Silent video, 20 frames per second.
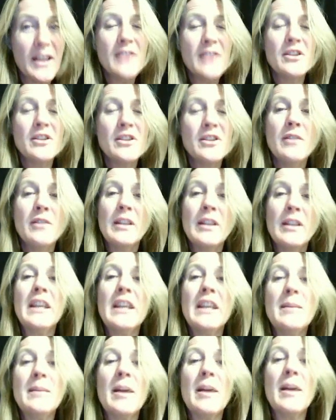So you really
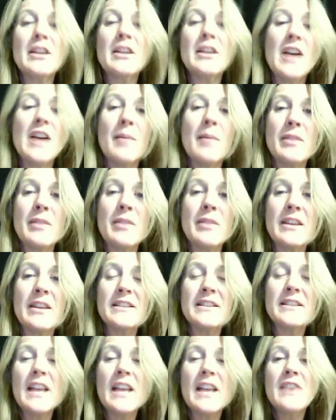need to be on top of
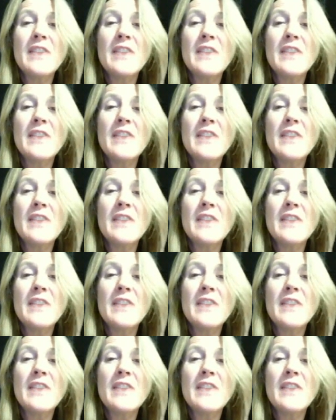these